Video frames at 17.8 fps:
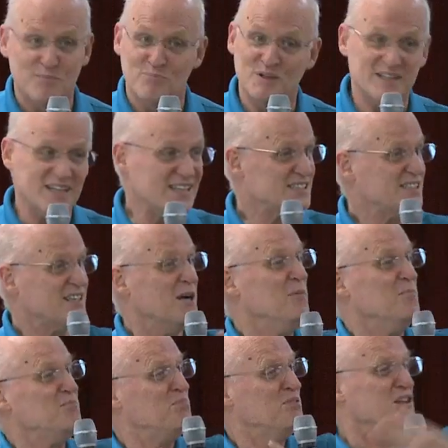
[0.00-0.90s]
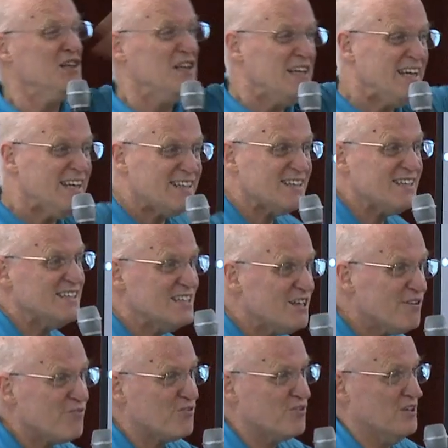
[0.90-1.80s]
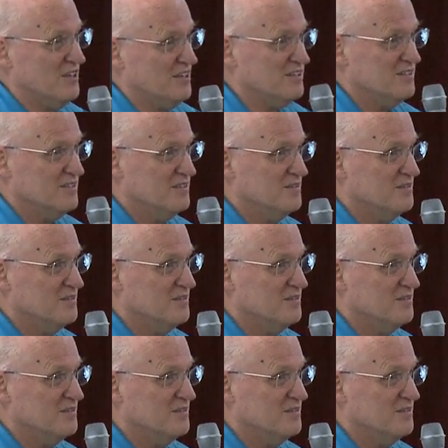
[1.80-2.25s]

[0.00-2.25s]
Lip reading: But that's completely different